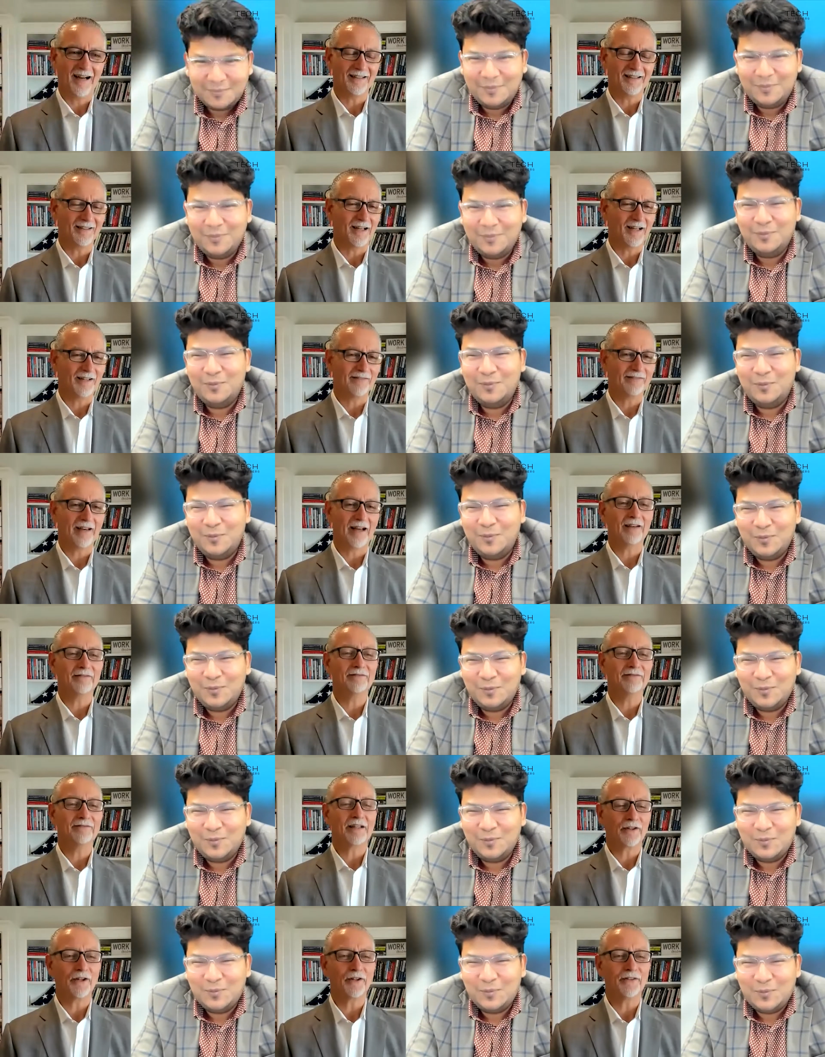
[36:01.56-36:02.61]
Speaker 1: I love that. I've
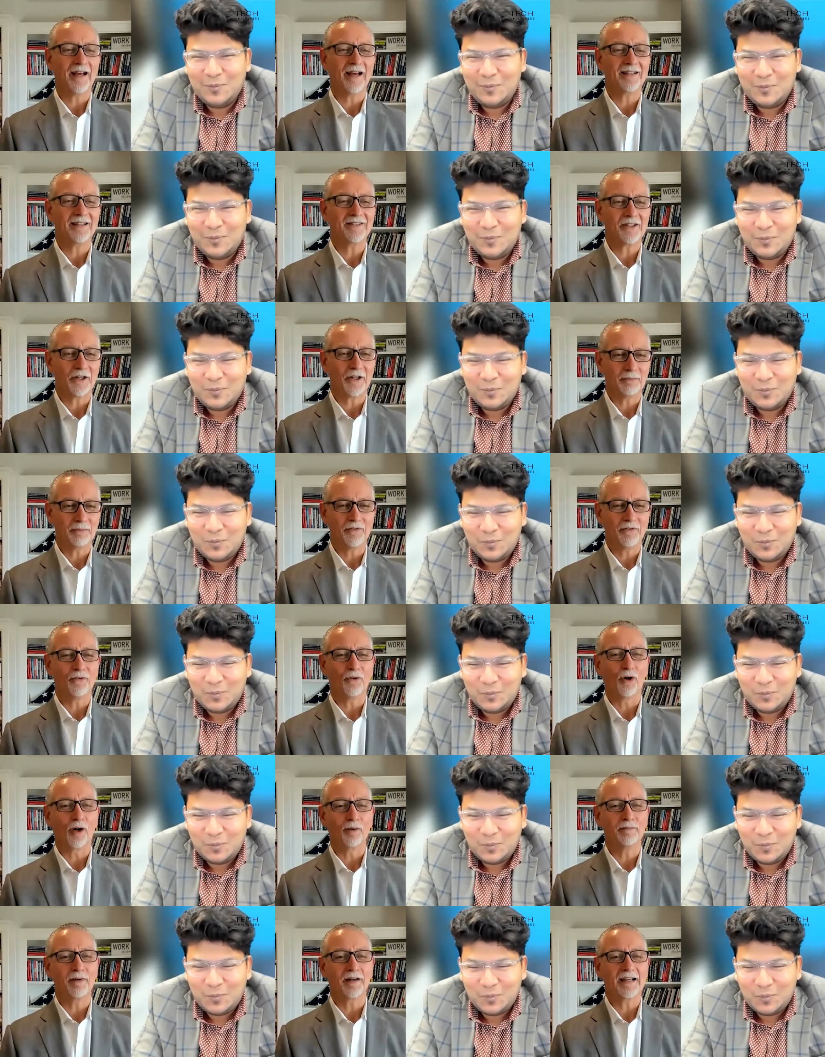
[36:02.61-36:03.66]
never heard that term
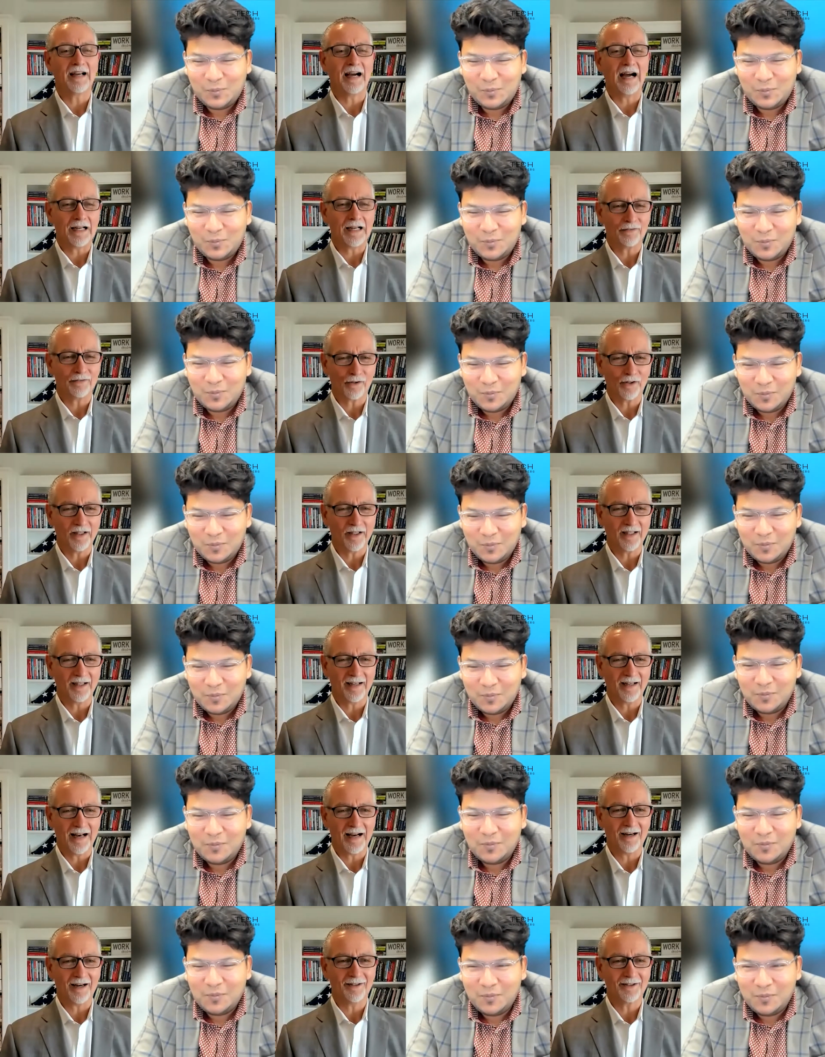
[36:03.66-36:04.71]
before, MacGyvering
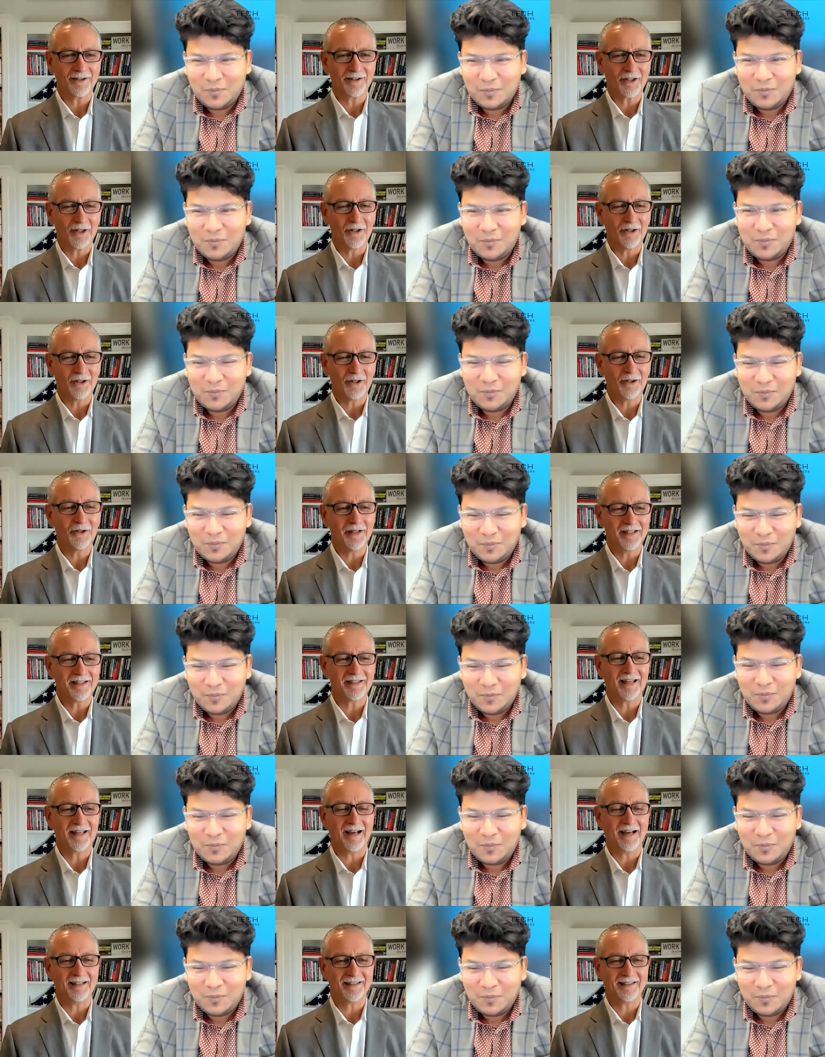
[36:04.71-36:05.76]
it out. So who
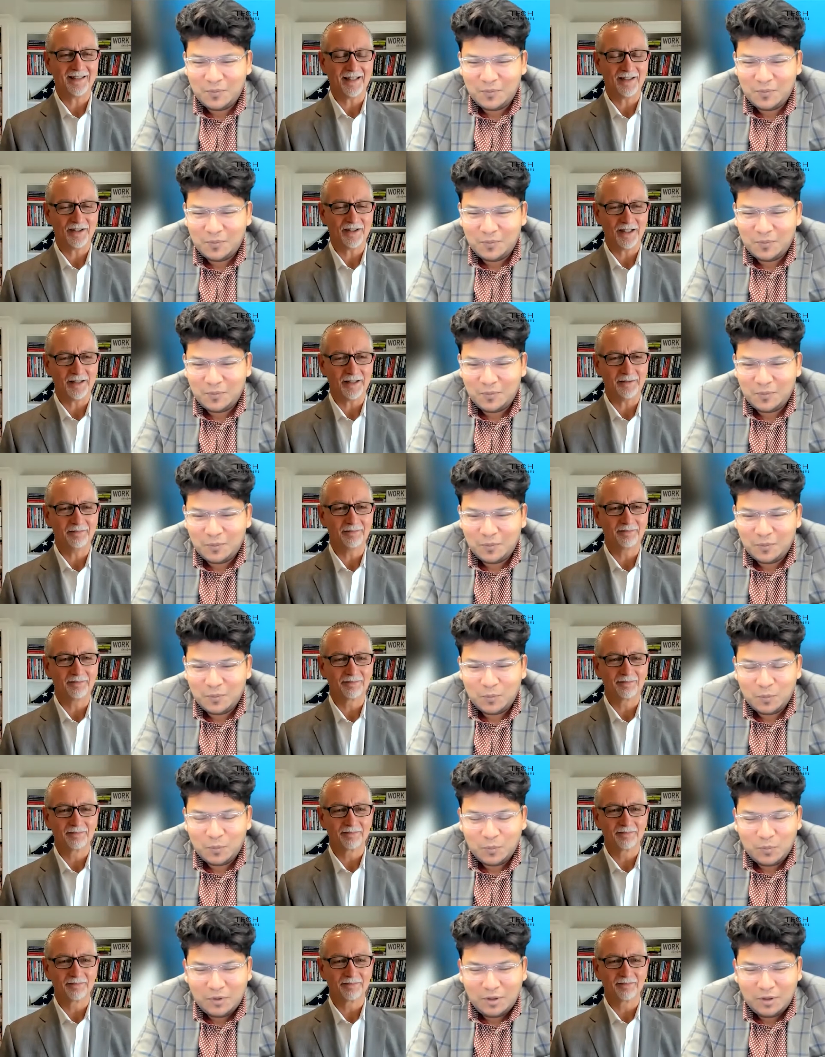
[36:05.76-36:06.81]
is that, Sanjib?
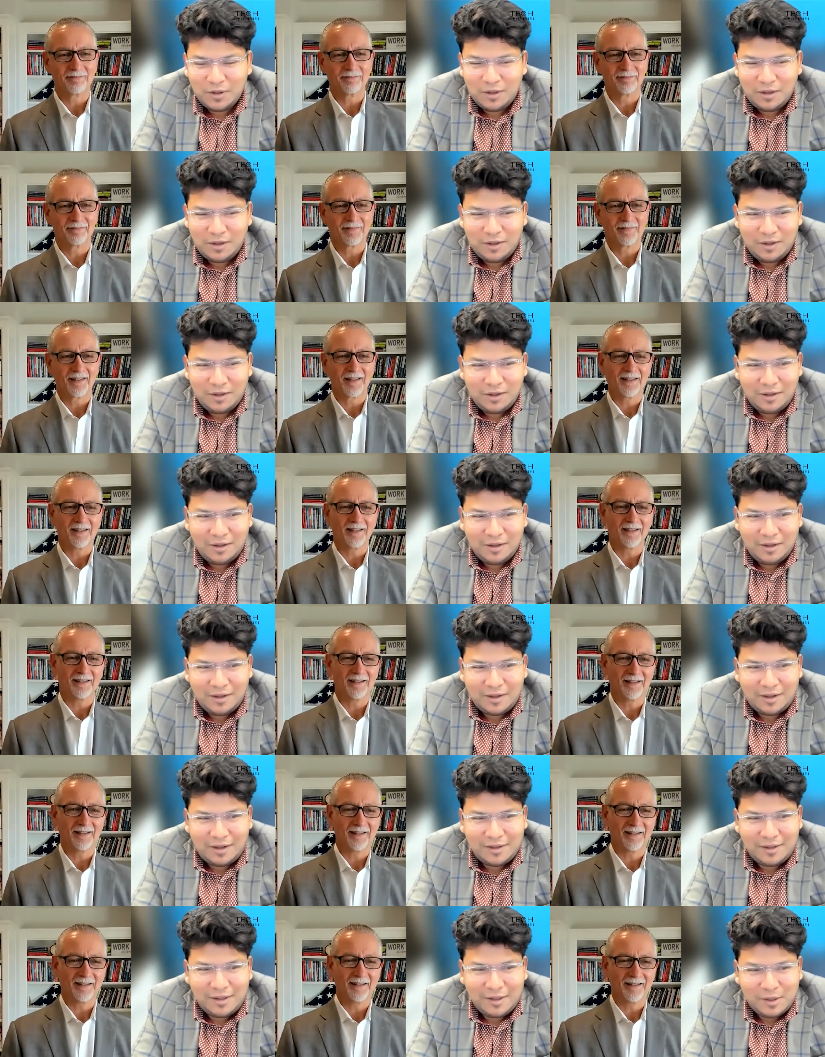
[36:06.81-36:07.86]

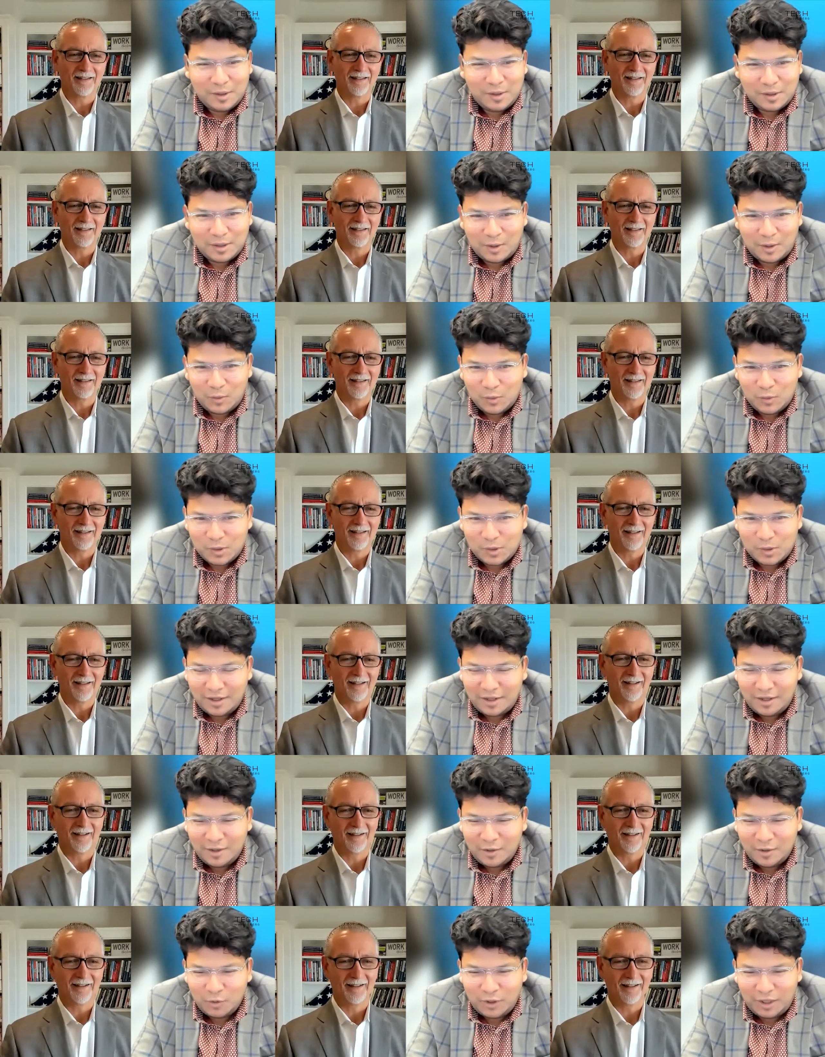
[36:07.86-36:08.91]
I think it sounds
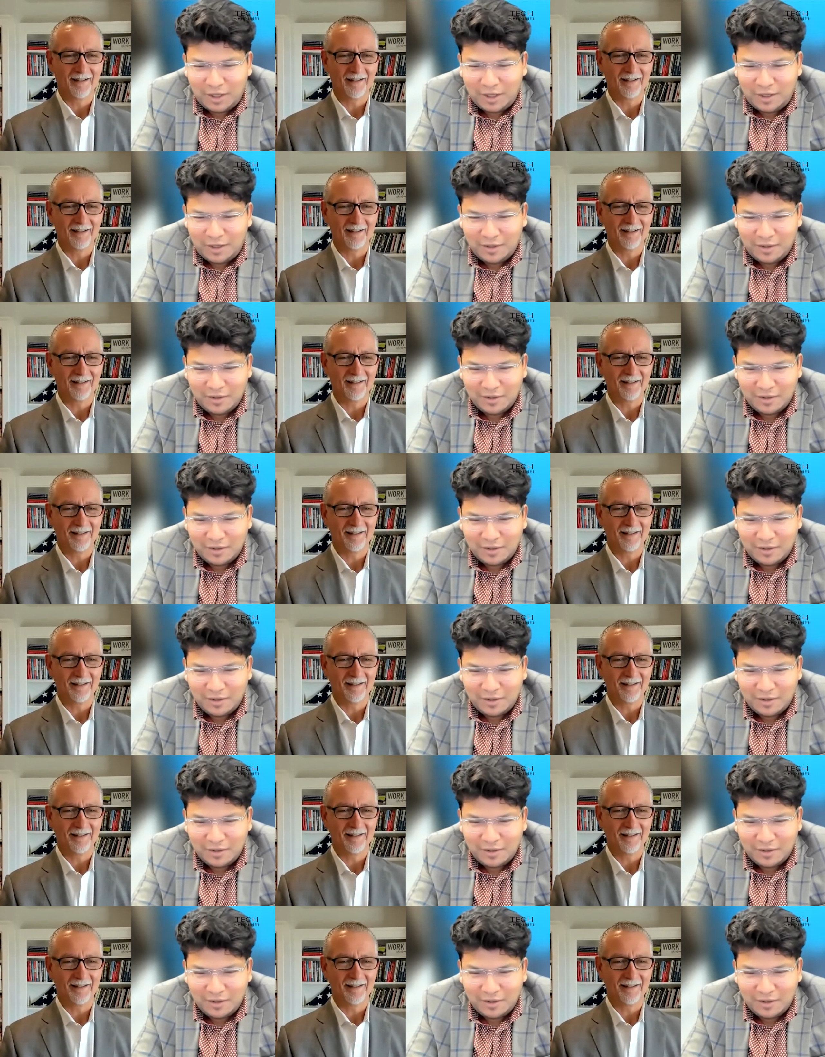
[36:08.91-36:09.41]
like Ray.